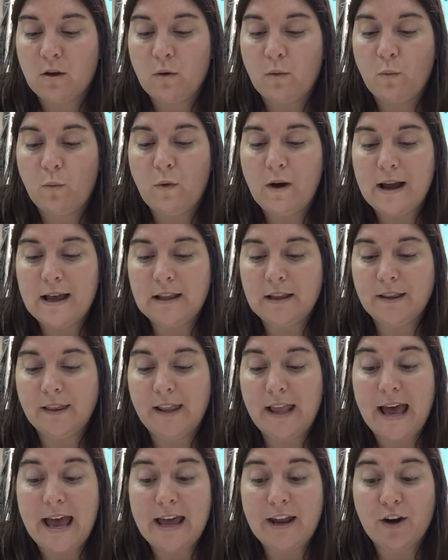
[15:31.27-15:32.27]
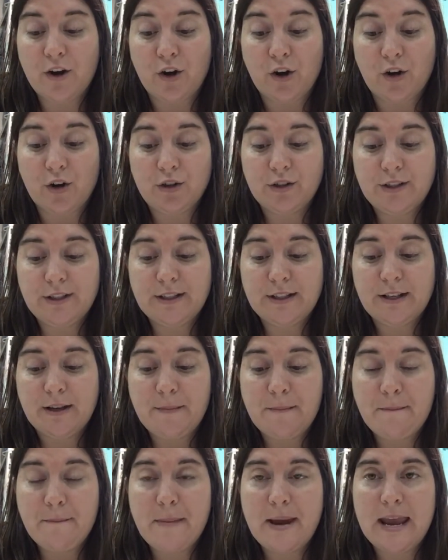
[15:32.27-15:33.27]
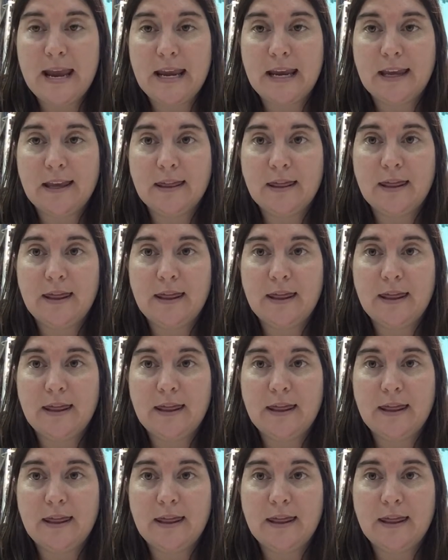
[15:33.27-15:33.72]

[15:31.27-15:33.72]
What letters make